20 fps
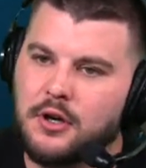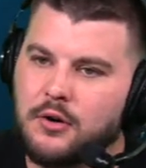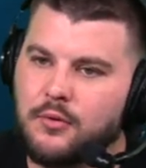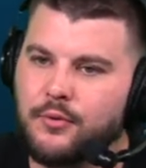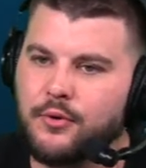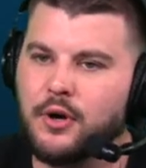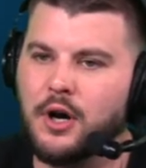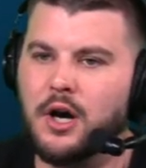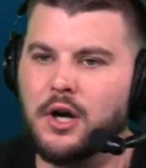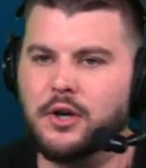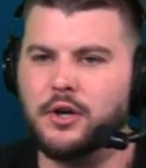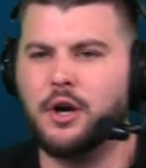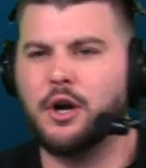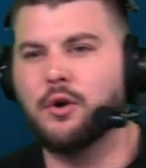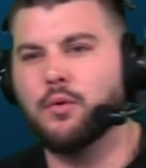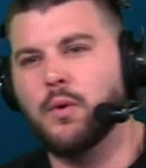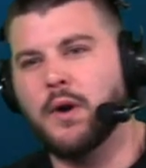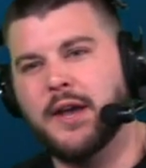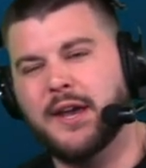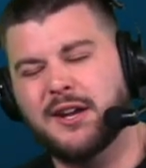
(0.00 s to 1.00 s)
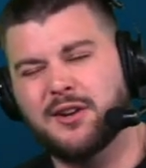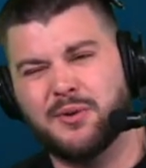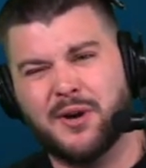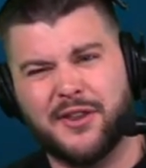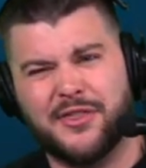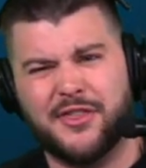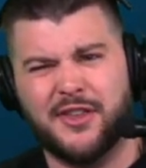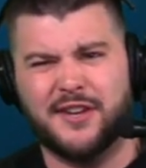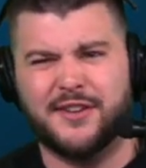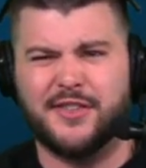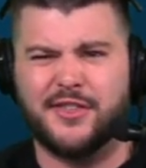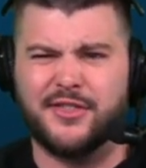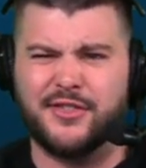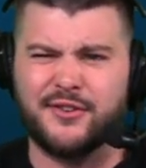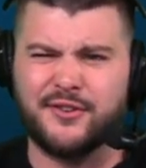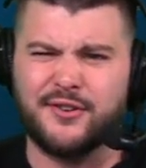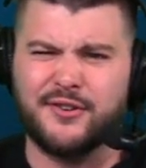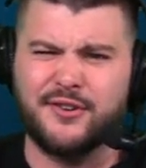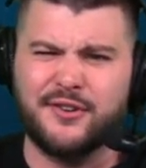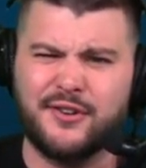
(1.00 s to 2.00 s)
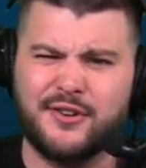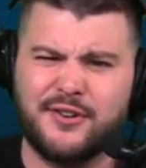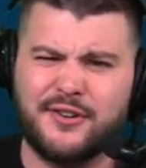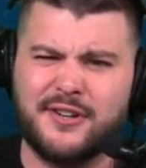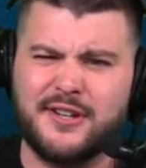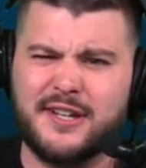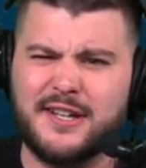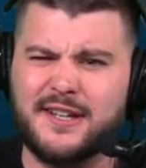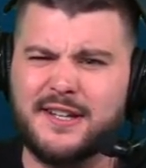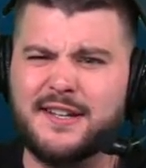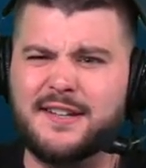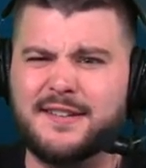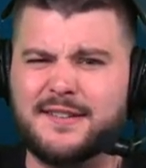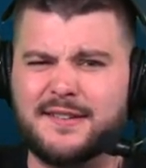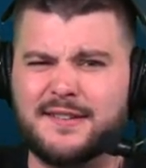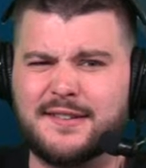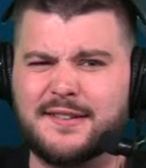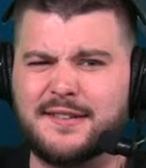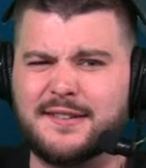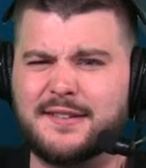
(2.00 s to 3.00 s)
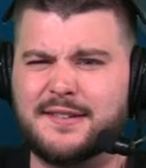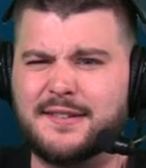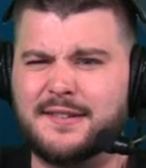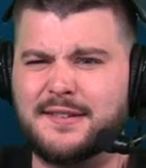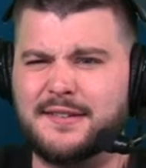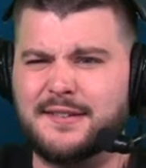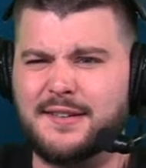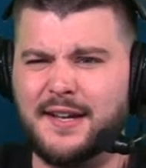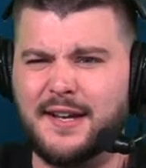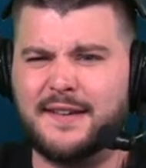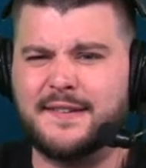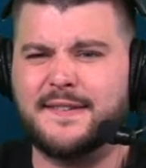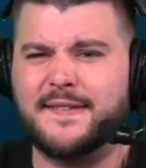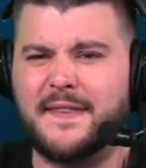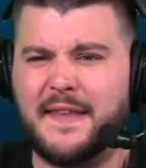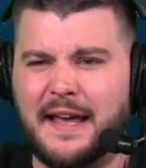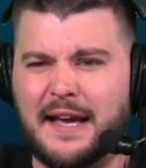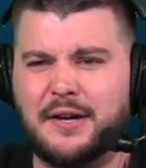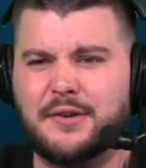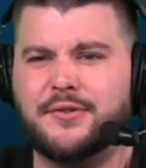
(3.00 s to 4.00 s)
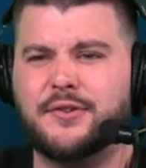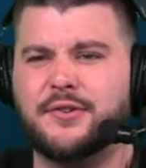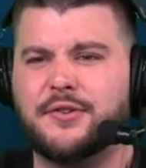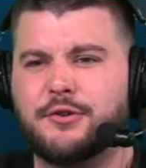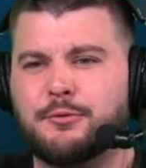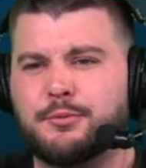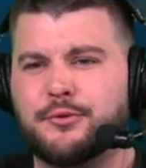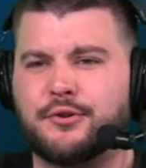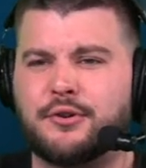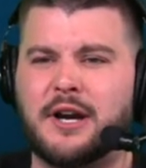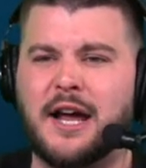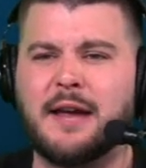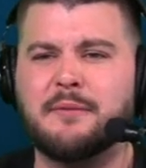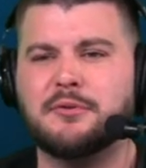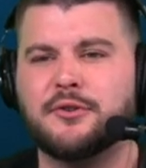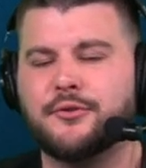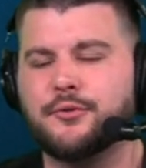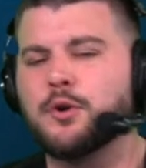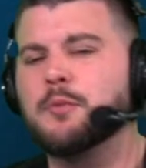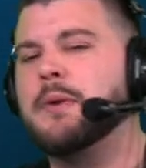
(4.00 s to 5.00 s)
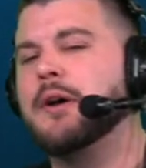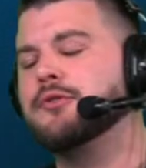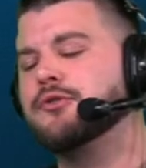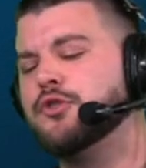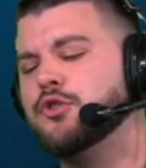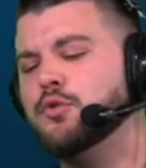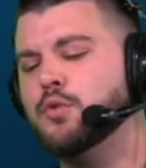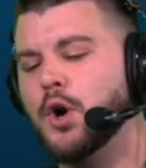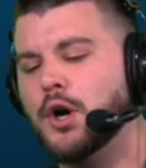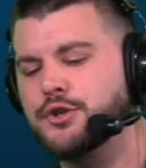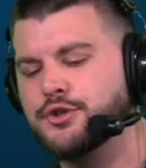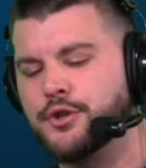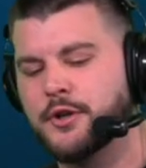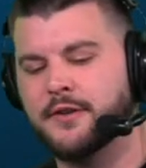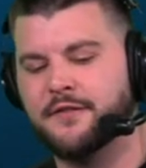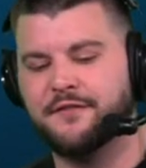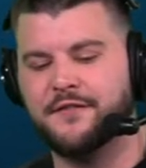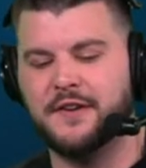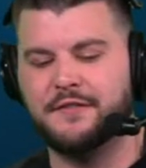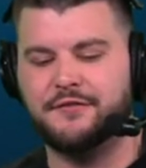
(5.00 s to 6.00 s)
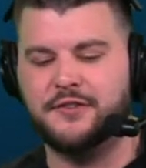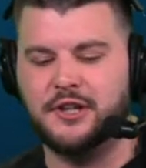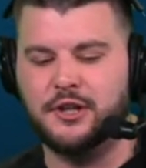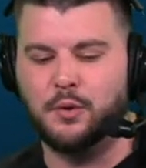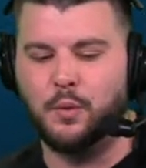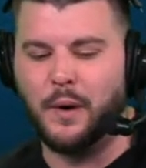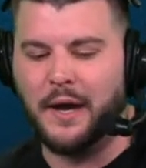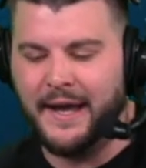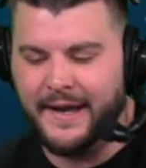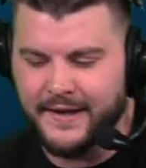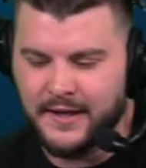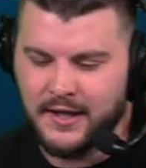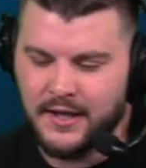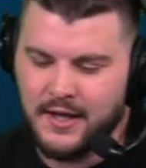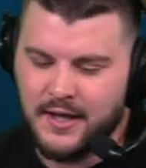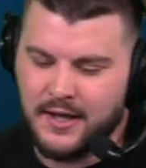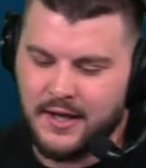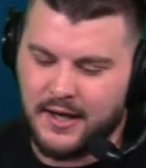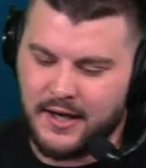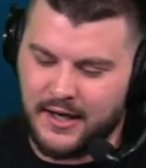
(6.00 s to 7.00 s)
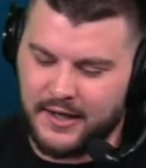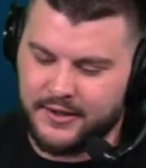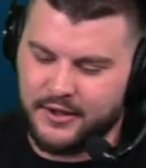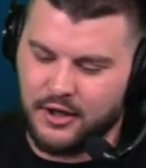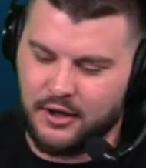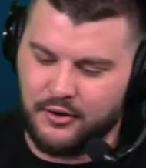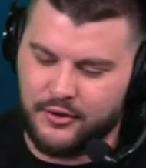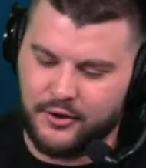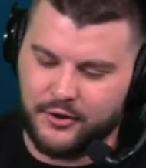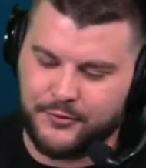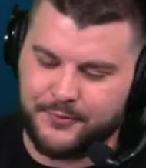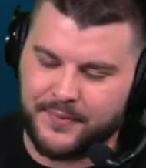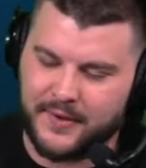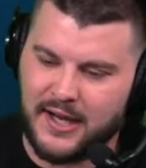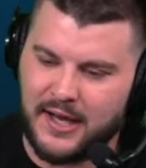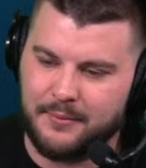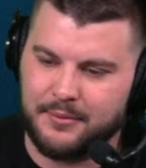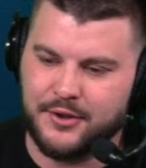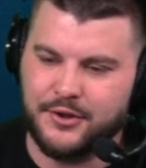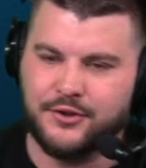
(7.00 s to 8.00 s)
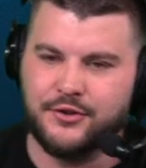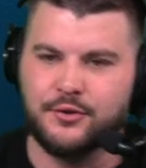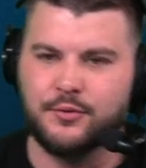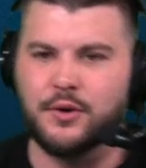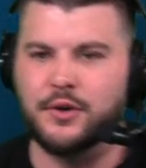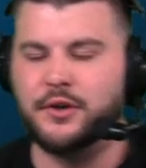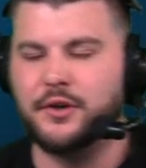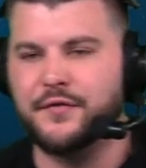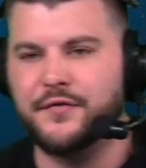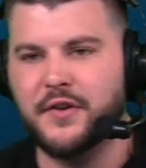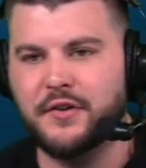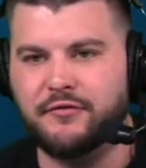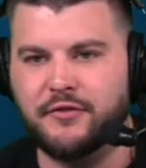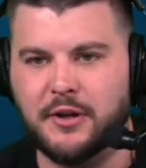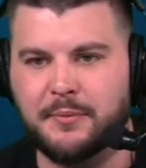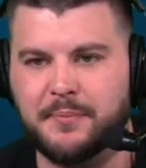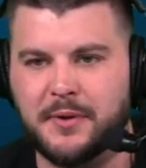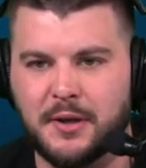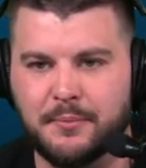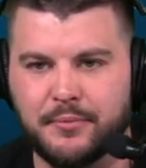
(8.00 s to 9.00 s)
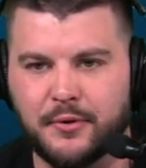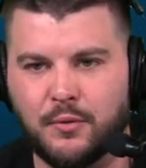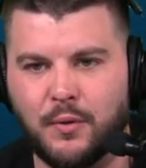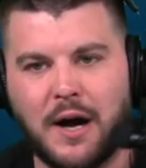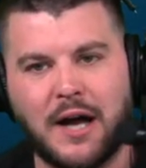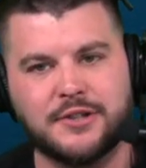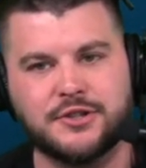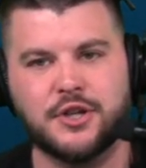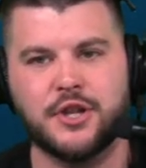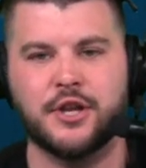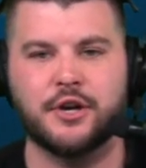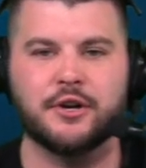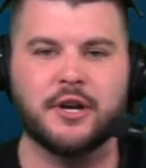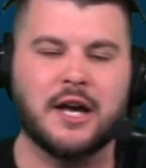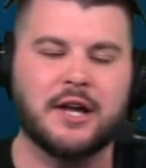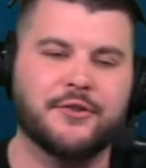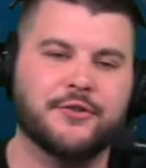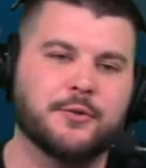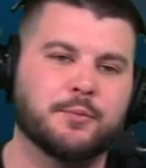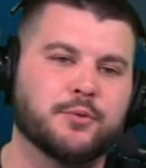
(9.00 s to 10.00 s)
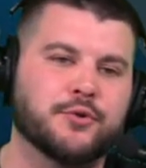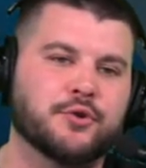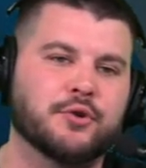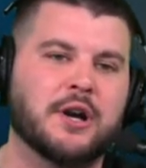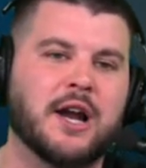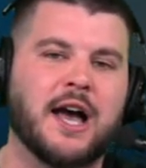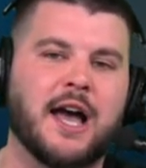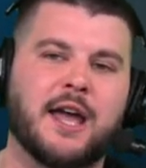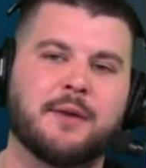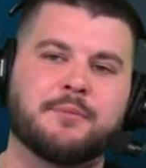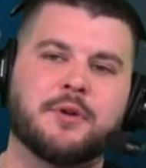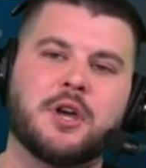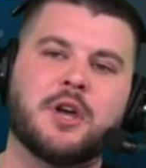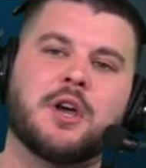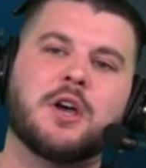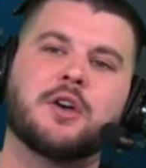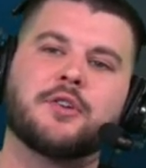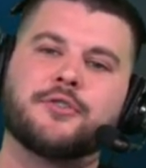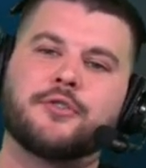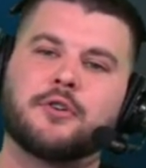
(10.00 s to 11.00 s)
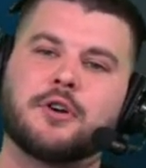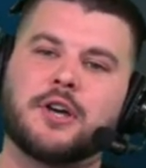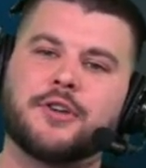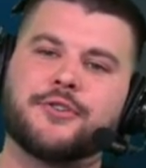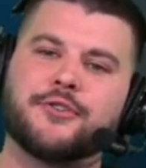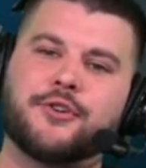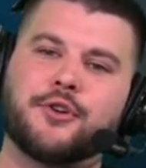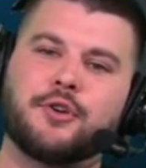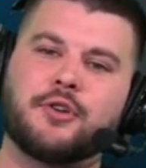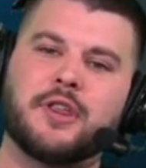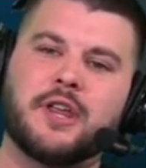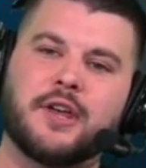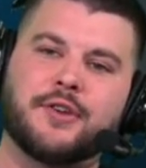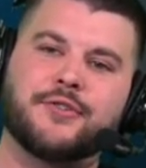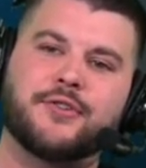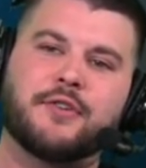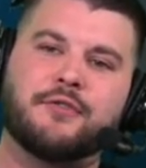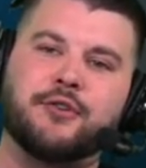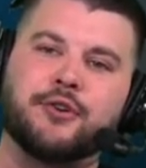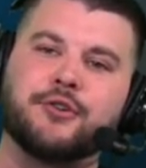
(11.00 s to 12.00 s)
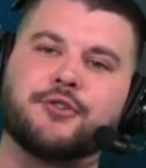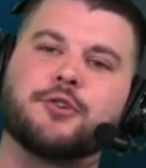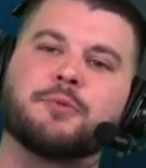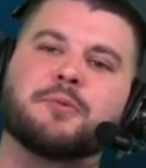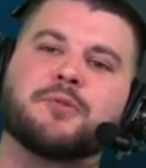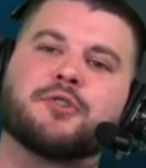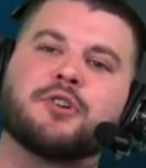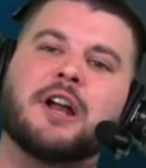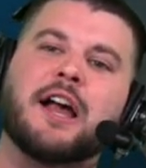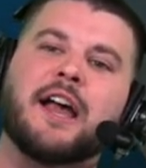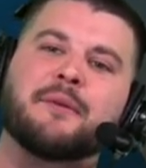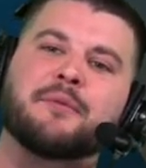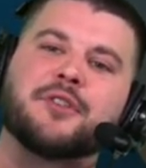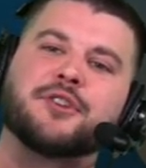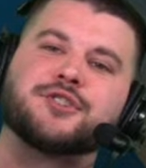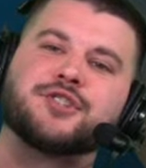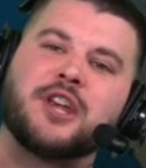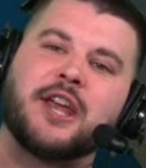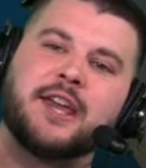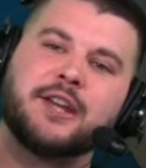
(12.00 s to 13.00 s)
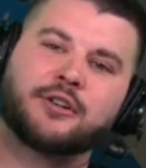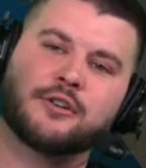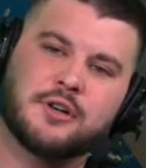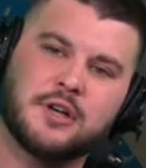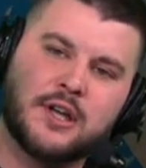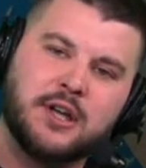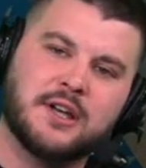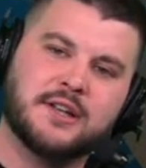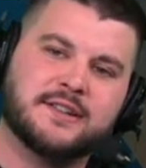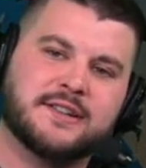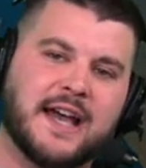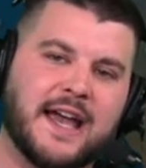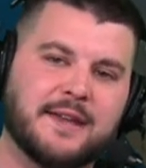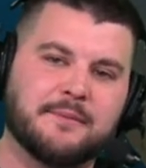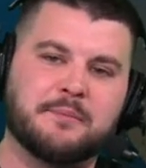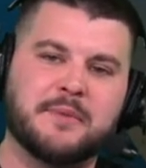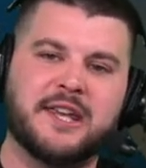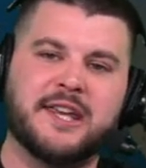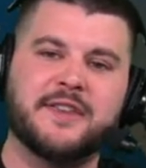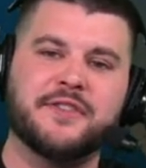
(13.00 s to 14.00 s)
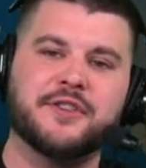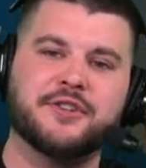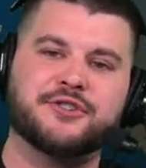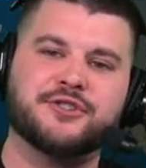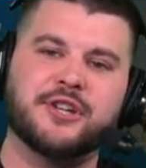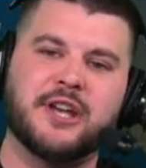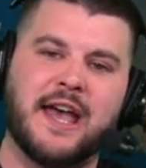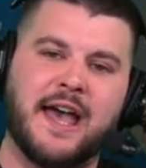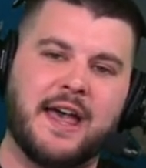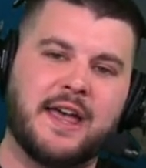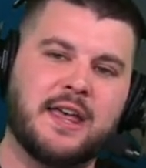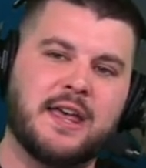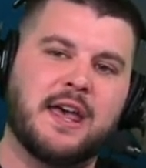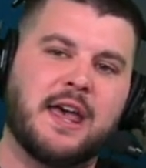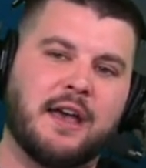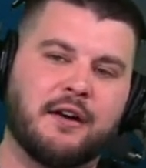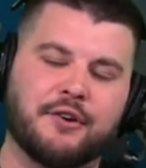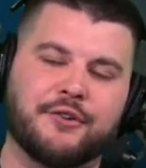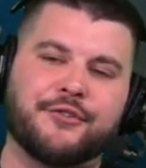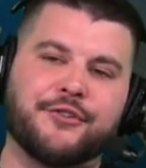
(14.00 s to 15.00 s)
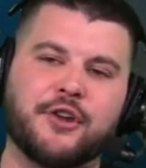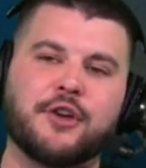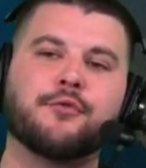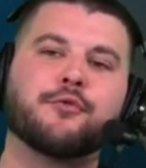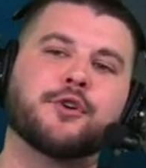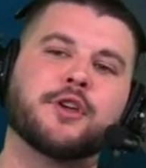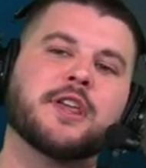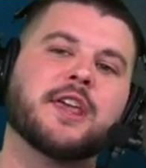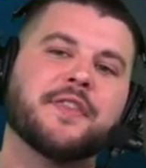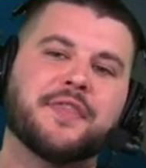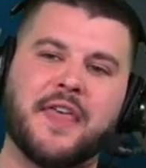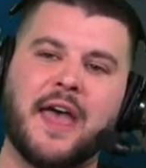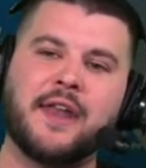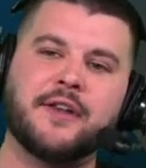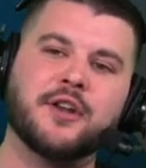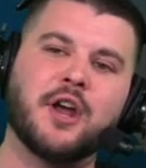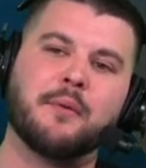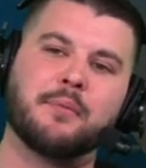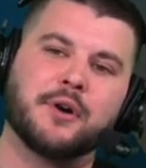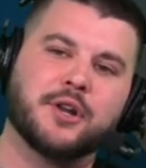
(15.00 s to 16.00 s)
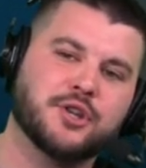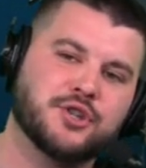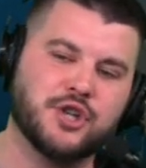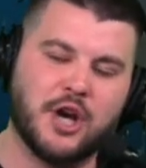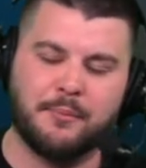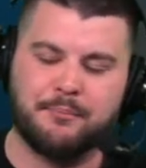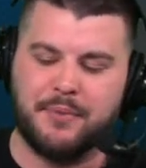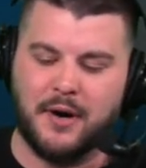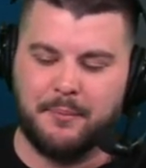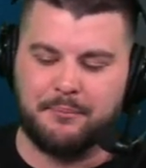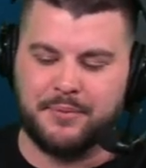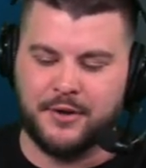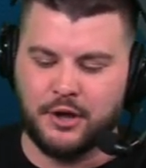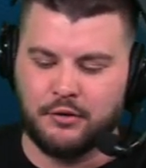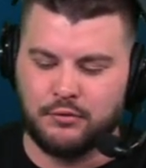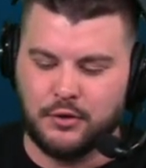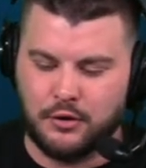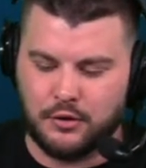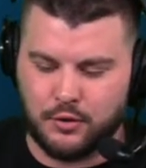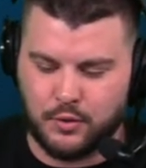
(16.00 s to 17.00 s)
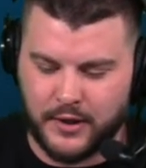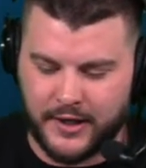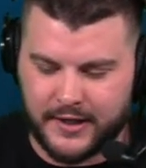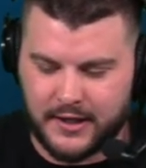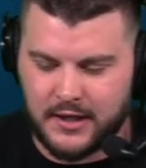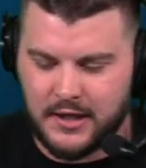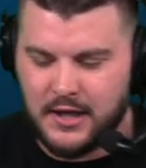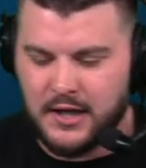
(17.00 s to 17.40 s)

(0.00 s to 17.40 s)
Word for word: We're on our way to, I think, thirty-six thousand subscribers. We're about two hundred fifty away. I know there's probably two hundred fifty people watching that are not subscribed. So let's do this. If you're subscribed to the channel, type me in the chat. And let's see if we can get that number to jump up here real quick.